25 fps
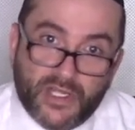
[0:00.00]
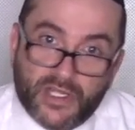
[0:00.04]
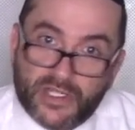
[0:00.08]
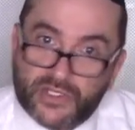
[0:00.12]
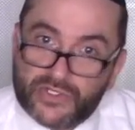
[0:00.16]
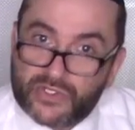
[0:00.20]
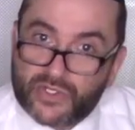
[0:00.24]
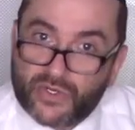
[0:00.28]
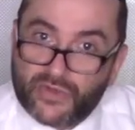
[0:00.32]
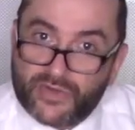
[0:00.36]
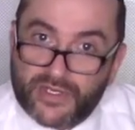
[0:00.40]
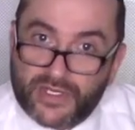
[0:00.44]

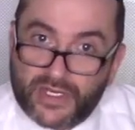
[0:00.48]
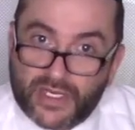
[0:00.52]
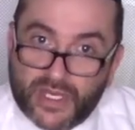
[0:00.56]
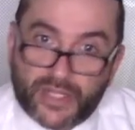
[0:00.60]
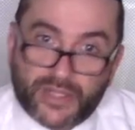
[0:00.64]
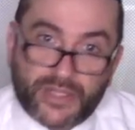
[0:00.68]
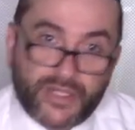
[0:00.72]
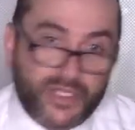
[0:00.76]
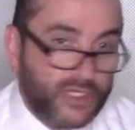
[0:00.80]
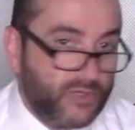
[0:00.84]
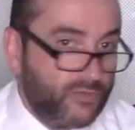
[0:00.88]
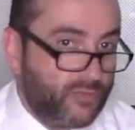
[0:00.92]
It's got
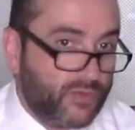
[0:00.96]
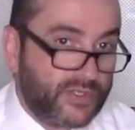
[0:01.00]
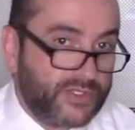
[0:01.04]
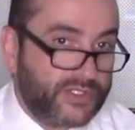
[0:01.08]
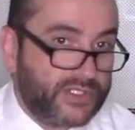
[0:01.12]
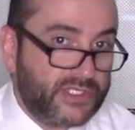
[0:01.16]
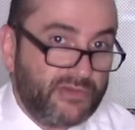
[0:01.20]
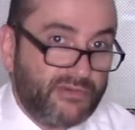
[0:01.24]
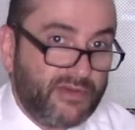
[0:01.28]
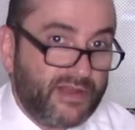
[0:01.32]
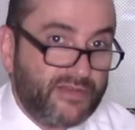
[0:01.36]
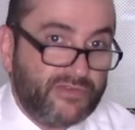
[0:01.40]
nothing
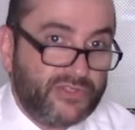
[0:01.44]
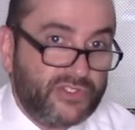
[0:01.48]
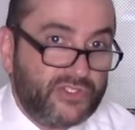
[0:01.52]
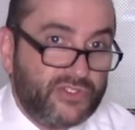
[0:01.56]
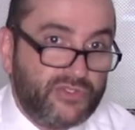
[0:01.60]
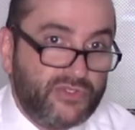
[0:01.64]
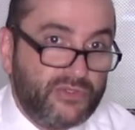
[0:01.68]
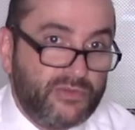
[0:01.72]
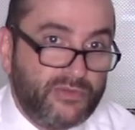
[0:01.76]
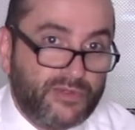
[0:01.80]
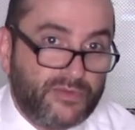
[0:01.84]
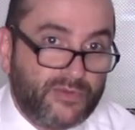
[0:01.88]
whatsoever to
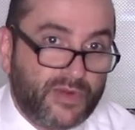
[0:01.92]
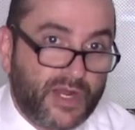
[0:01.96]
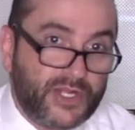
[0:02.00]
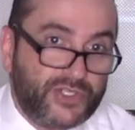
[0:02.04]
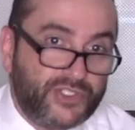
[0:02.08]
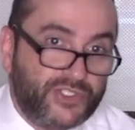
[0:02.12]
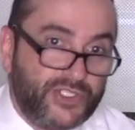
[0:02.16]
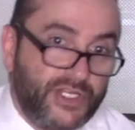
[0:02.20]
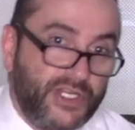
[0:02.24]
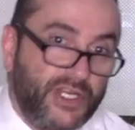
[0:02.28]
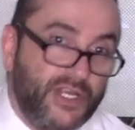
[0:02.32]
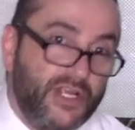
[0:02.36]
do with
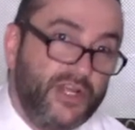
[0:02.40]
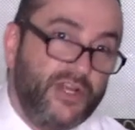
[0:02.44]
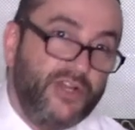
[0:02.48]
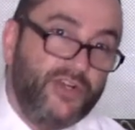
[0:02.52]
Rashi.